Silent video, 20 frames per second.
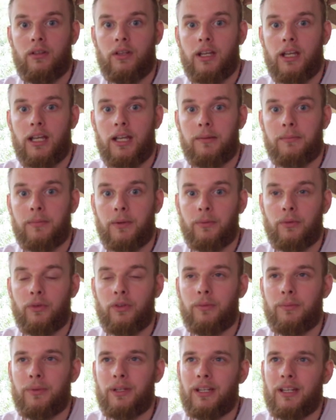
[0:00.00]
Um, I'm
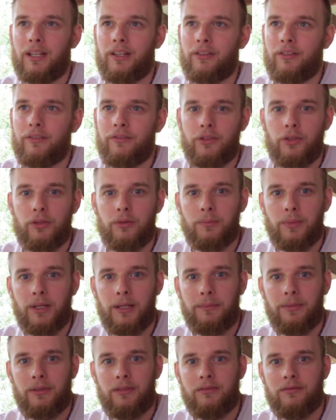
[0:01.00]
going to be interviewing
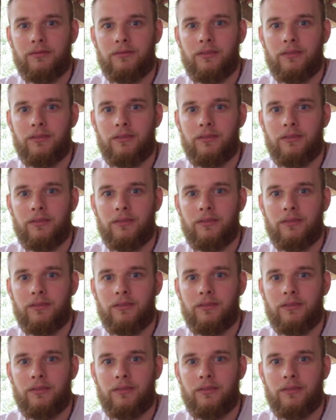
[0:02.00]
people